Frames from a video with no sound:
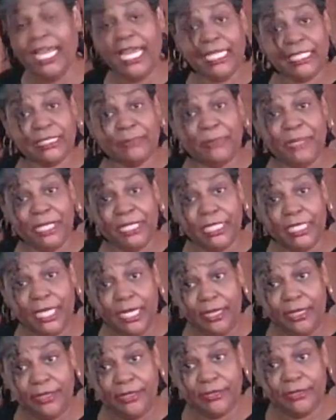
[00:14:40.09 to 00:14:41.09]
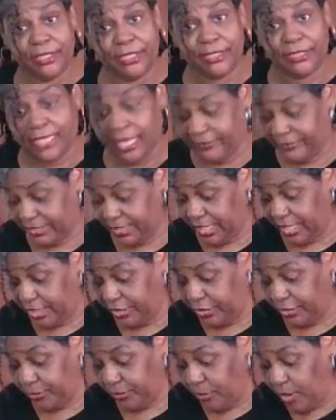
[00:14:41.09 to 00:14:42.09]
It's been years since I've
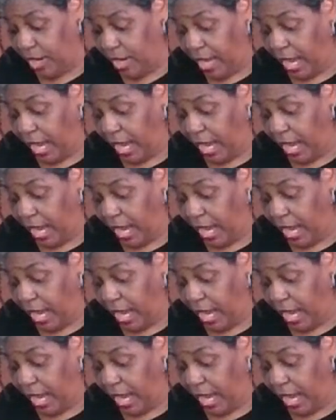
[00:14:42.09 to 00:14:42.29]
seen you.